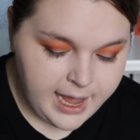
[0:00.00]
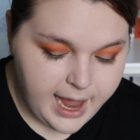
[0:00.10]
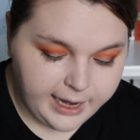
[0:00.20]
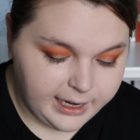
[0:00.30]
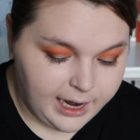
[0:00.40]

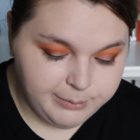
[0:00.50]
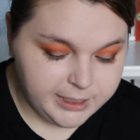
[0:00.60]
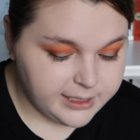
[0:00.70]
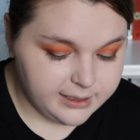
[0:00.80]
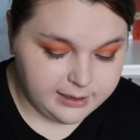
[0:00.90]
And I'm
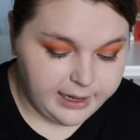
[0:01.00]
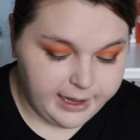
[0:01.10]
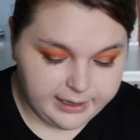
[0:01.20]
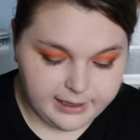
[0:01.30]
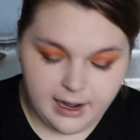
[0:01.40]
not gonna
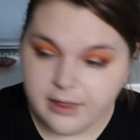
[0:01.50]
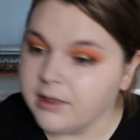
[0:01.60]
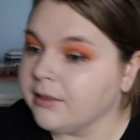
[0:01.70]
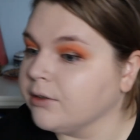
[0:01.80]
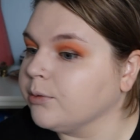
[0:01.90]
lie, I
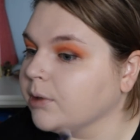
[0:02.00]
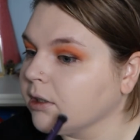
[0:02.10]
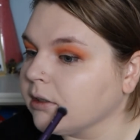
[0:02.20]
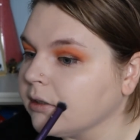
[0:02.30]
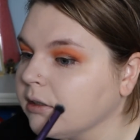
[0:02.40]
think this
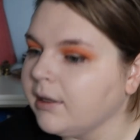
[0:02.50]
works.